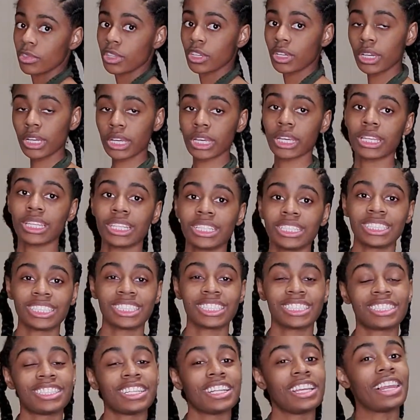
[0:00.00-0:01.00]
And this
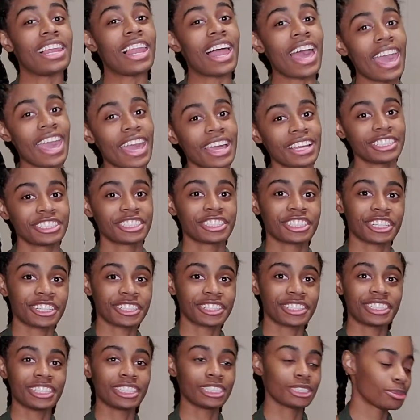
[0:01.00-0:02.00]
is the last
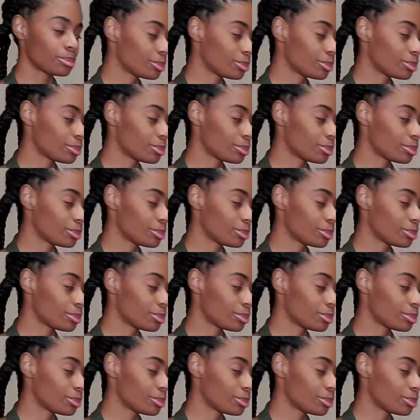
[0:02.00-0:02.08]
shirt. It's